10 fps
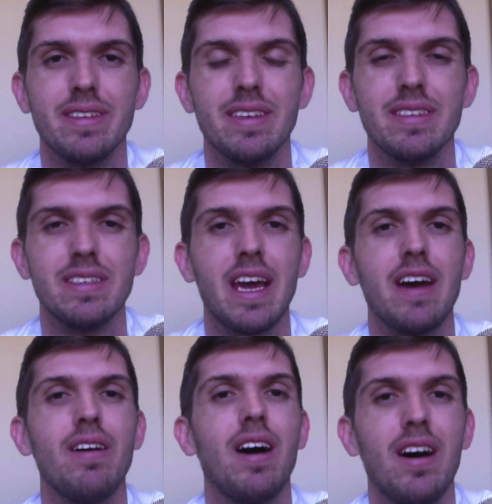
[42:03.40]
is and
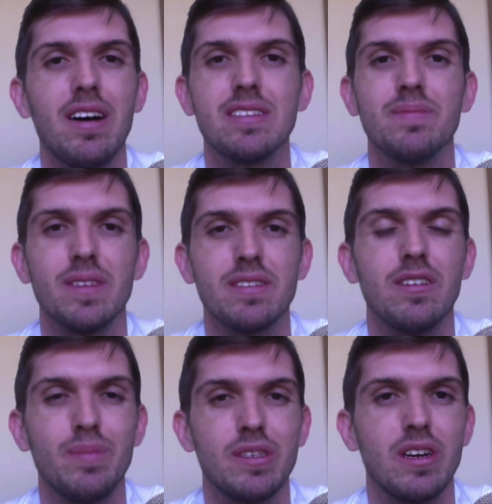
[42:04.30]
how awesome this
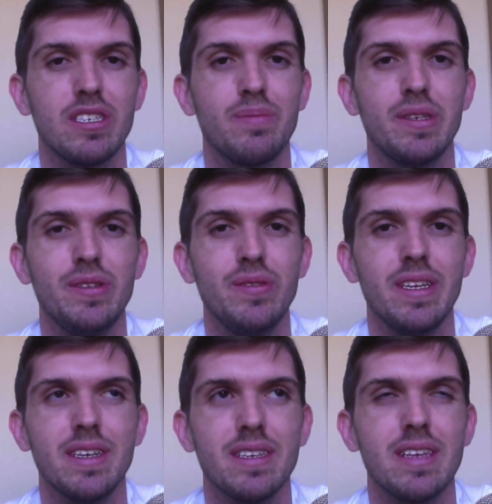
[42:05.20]
arbitrage
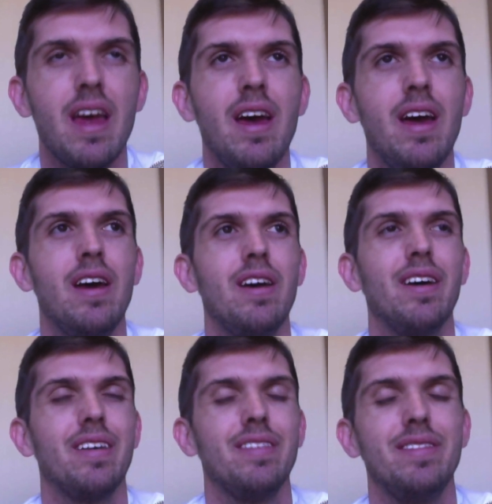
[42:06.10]
opportunity is.
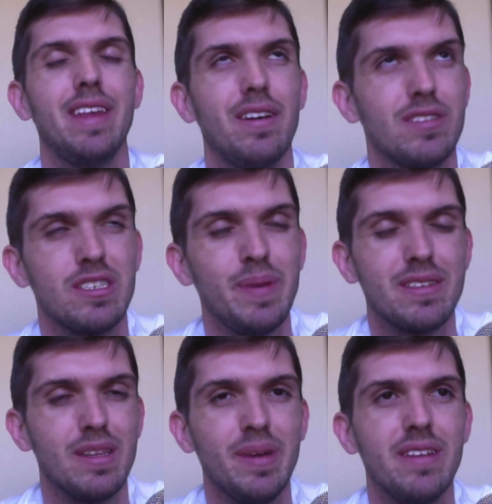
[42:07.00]
That also speaks
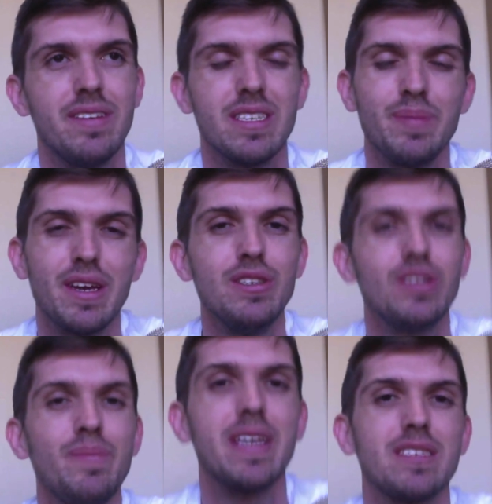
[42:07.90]
to the benefits. Because you
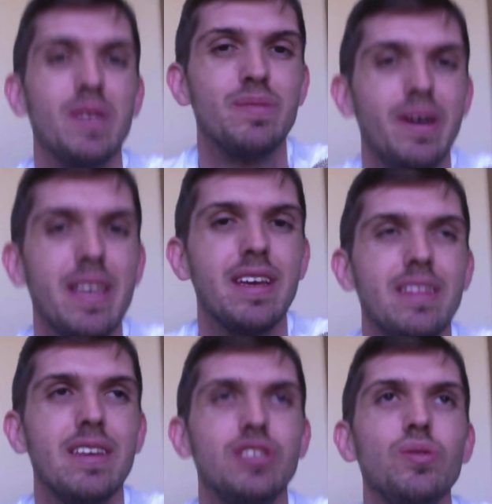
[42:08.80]
can make so much money in
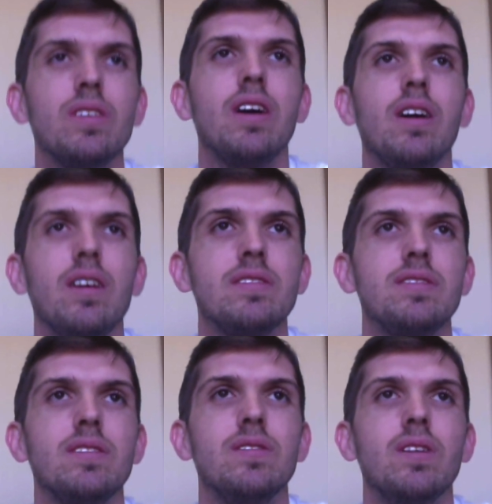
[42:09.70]
this, you can
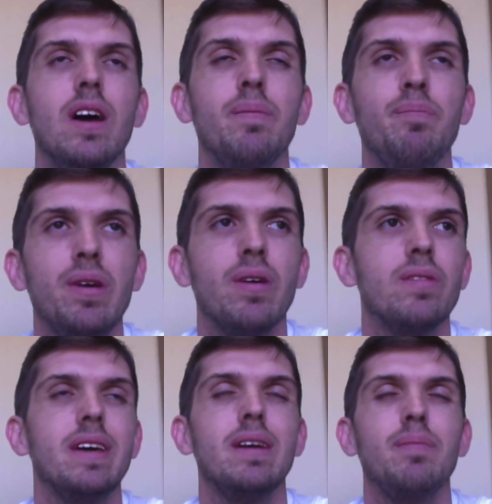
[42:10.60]
also
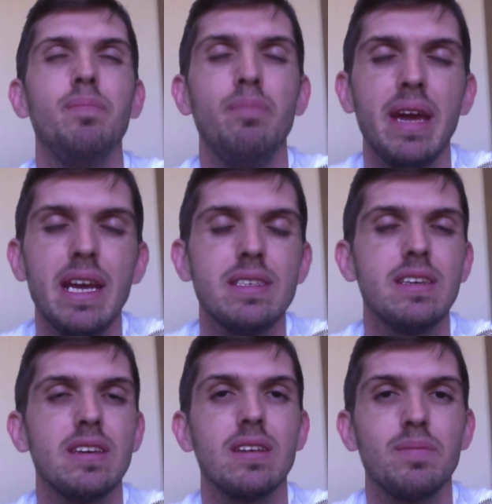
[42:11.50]
build an
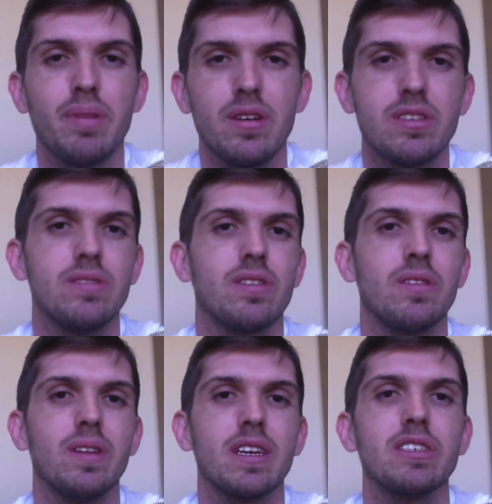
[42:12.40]
amazing personal
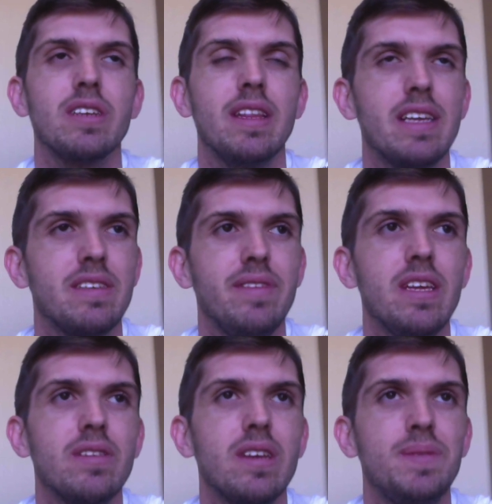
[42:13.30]
collection. And that's a
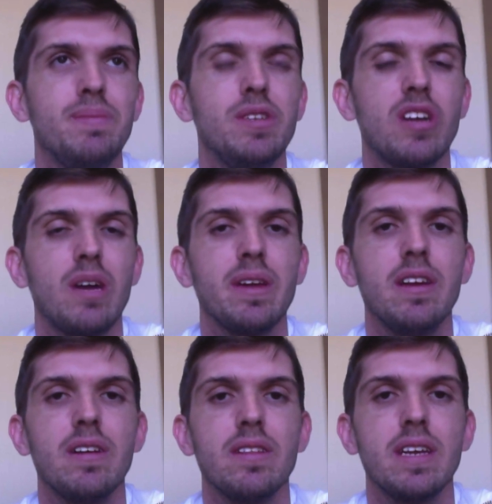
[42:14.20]
video that I'm going to be dropping
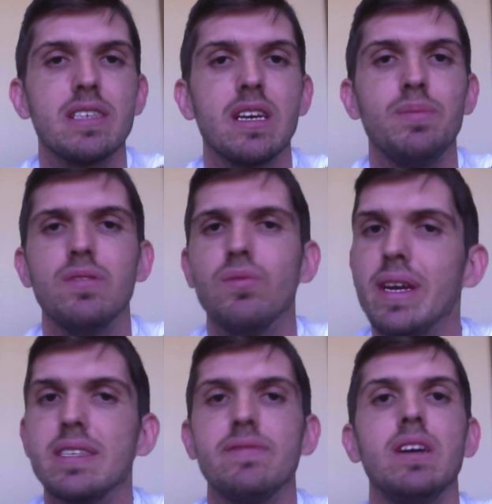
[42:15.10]
here in the next couple of
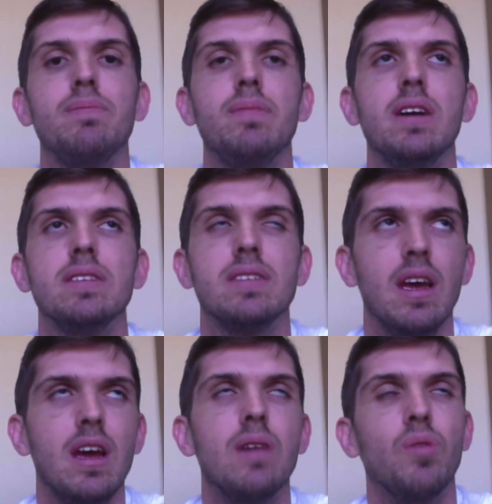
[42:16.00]
weeks, if not months,
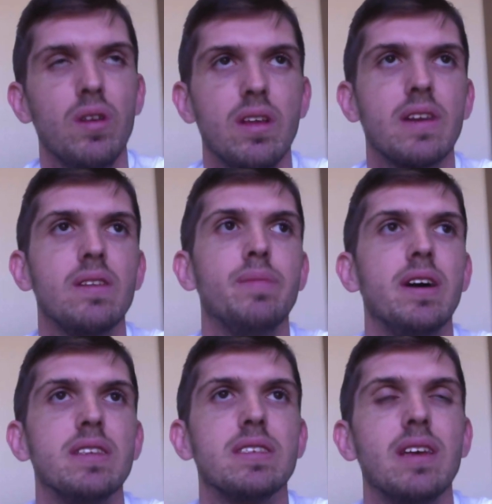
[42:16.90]
more than likely
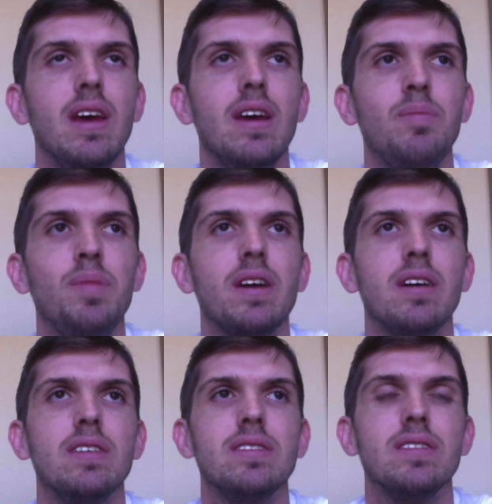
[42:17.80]
months,
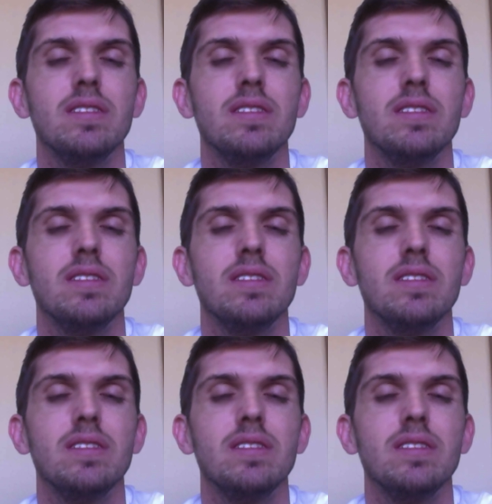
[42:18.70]
because